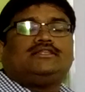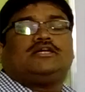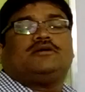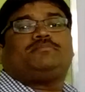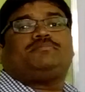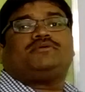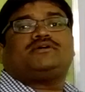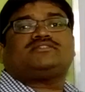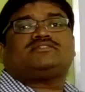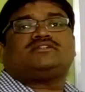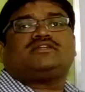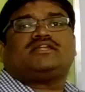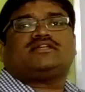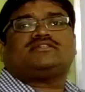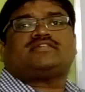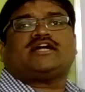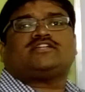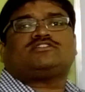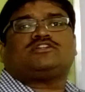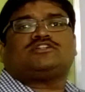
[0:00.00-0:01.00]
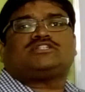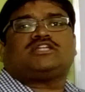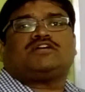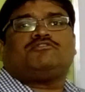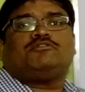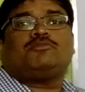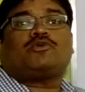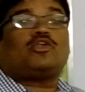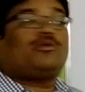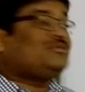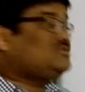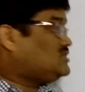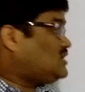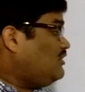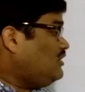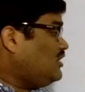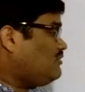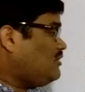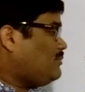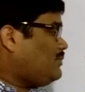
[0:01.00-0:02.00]
the percentage saturation of hemoglobin is
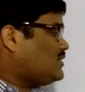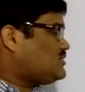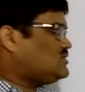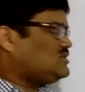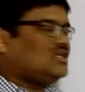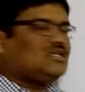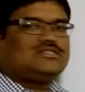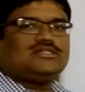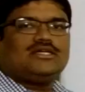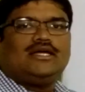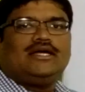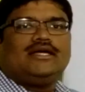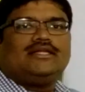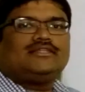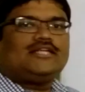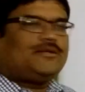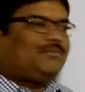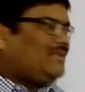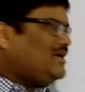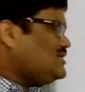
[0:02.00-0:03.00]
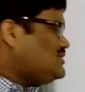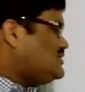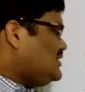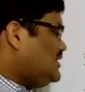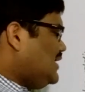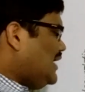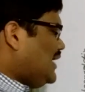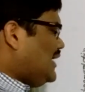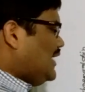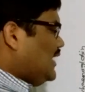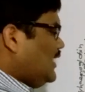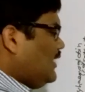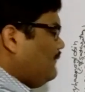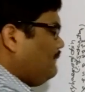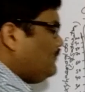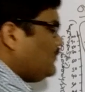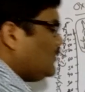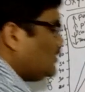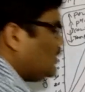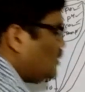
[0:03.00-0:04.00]
75%. That means nearly
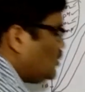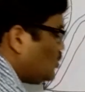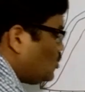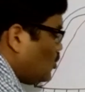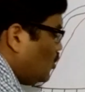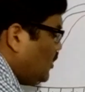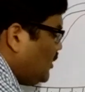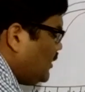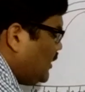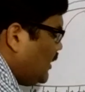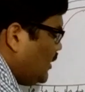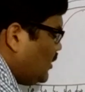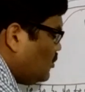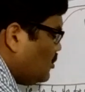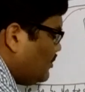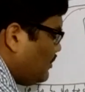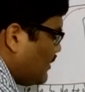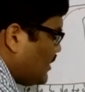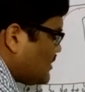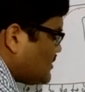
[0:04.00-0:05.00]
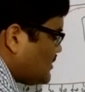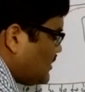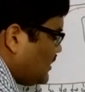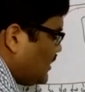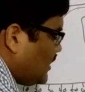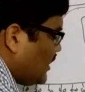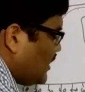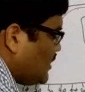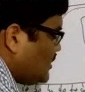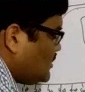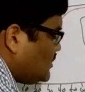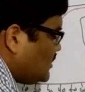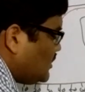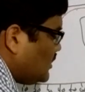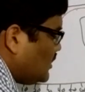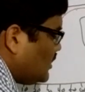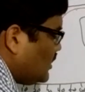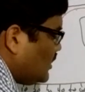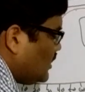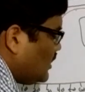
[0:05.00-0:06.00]
22%
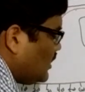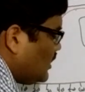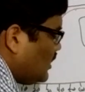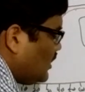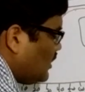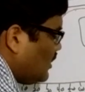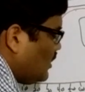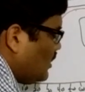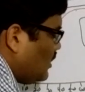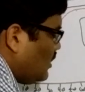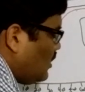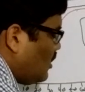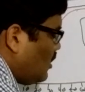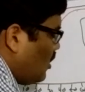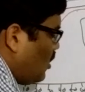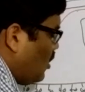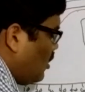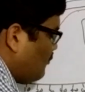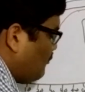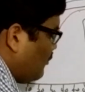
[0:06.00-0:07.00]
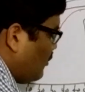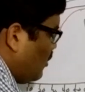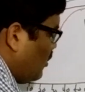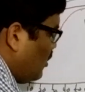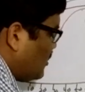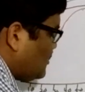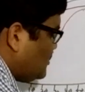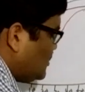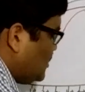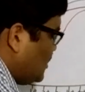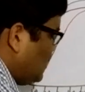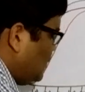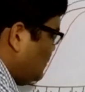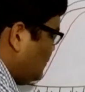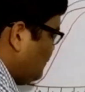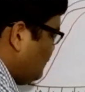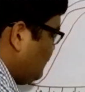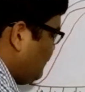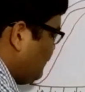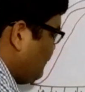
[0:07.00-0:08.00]
of
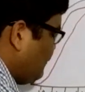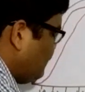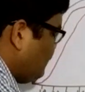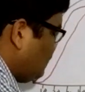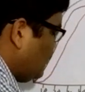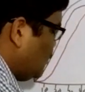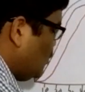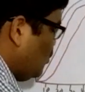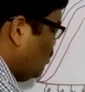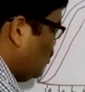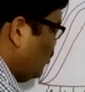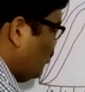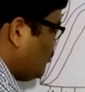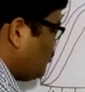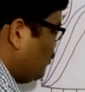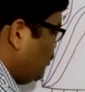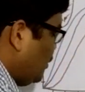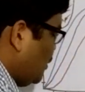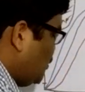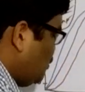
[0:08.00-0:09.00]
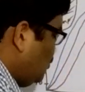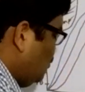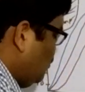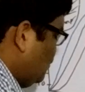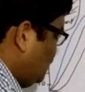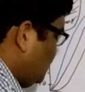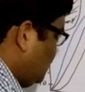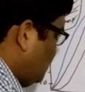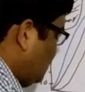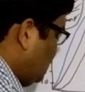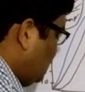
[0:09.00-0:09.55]
oxygen goes to tissues.